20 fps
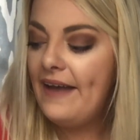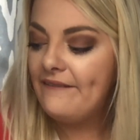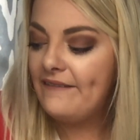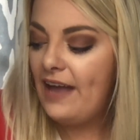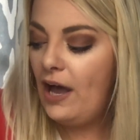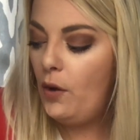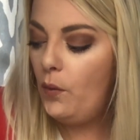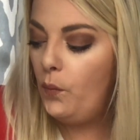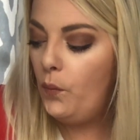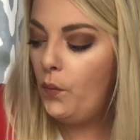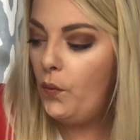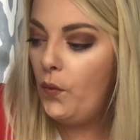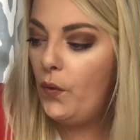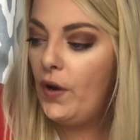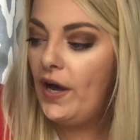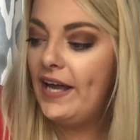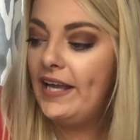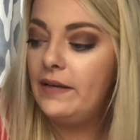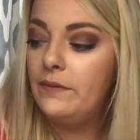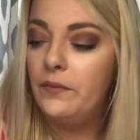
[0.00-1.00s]
Got
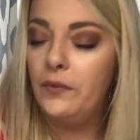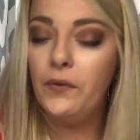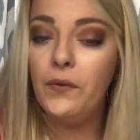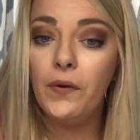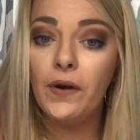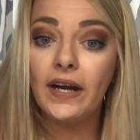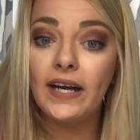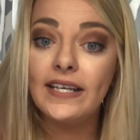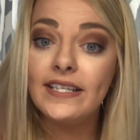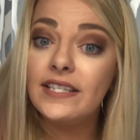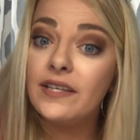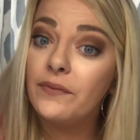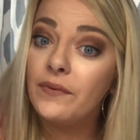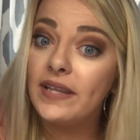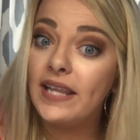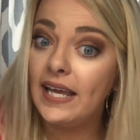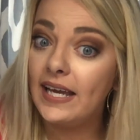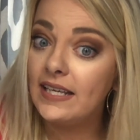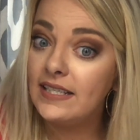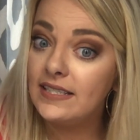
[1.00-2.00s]
one more. It's the
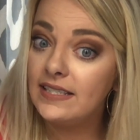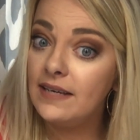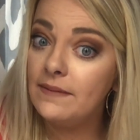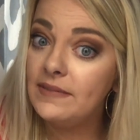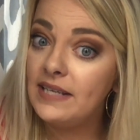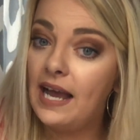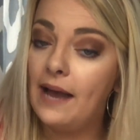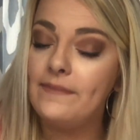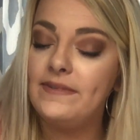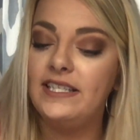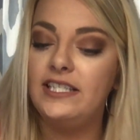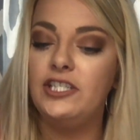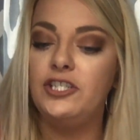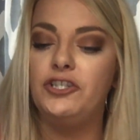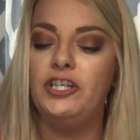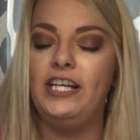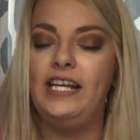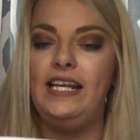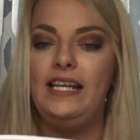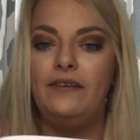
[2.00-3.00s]
one that sometimes is
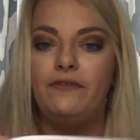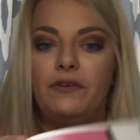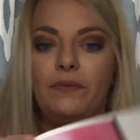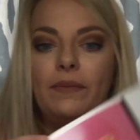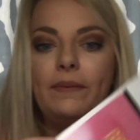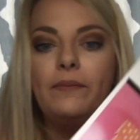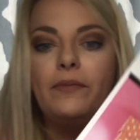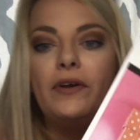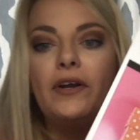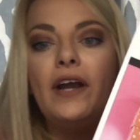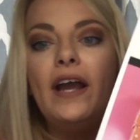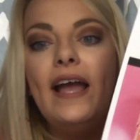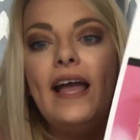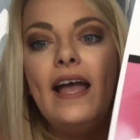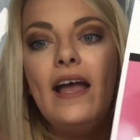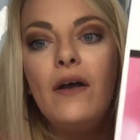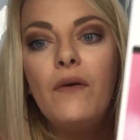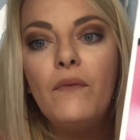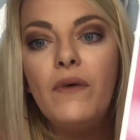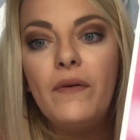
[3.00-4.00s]
tricky to remember
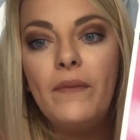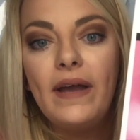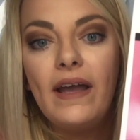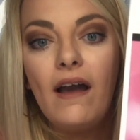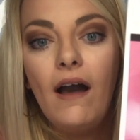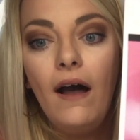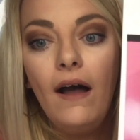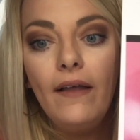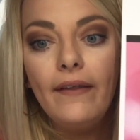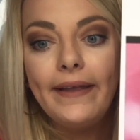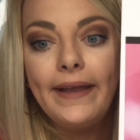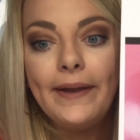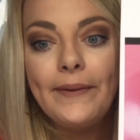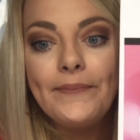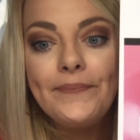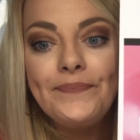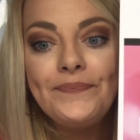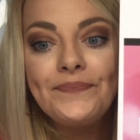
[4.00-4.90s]
what we call it.